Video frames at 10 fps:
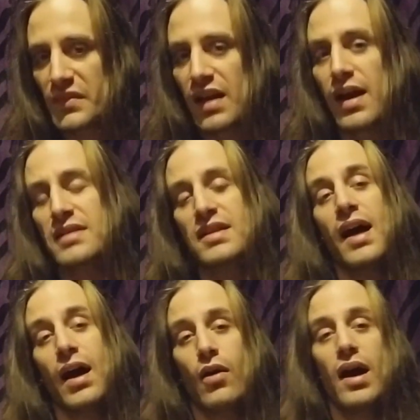That's
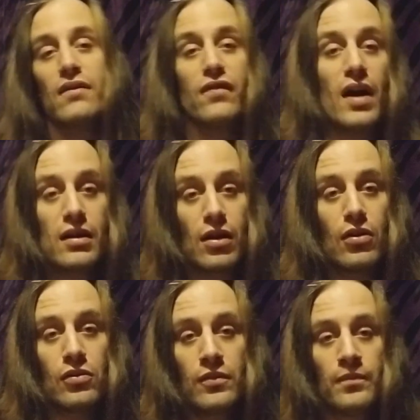how I
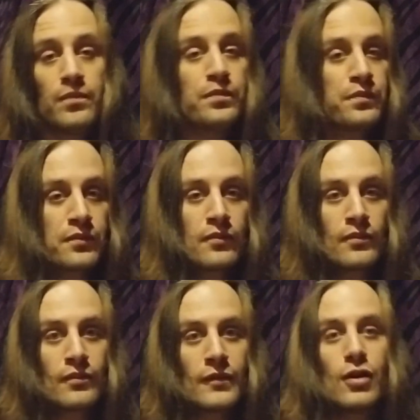follow
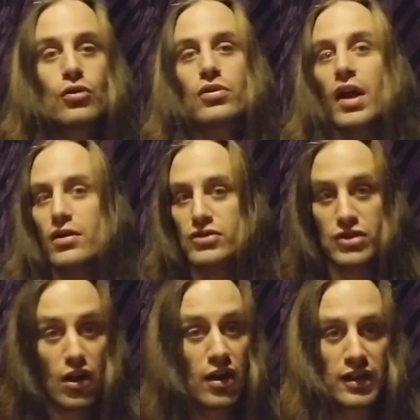who they're
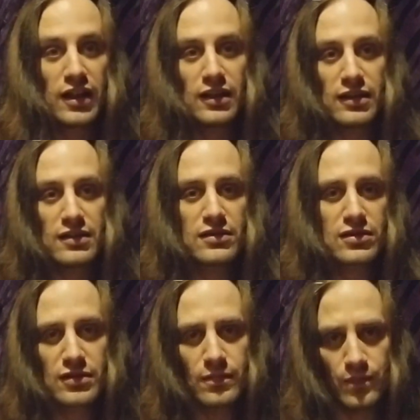stalking,
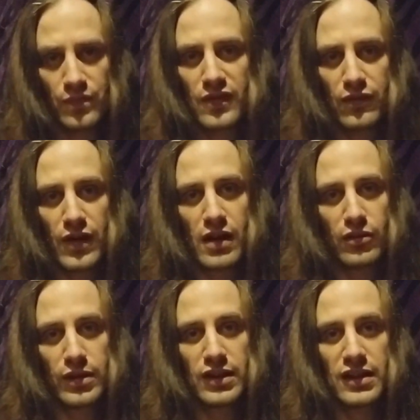is
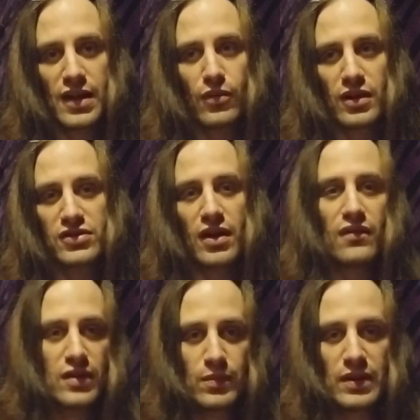following the networks
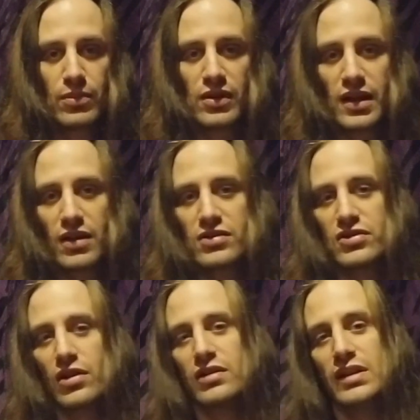of the people they are
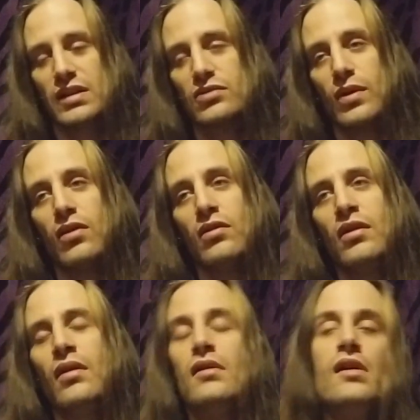stalking as well.
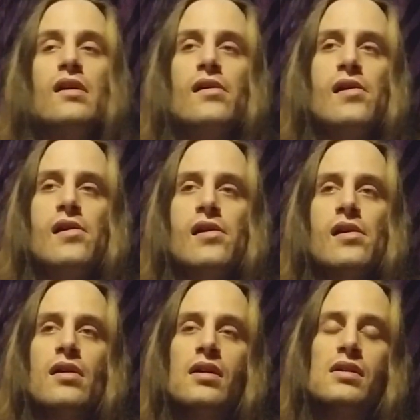
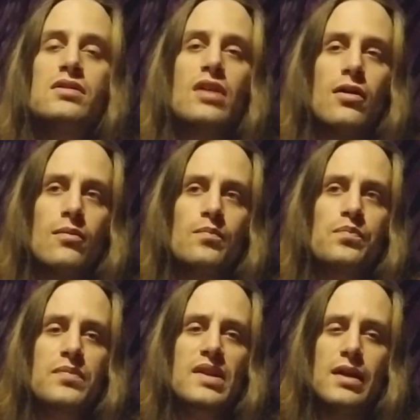So,
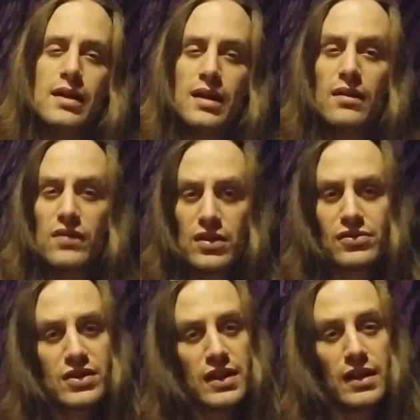did any of you
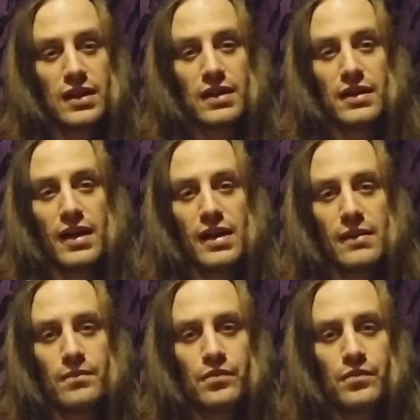see any of that?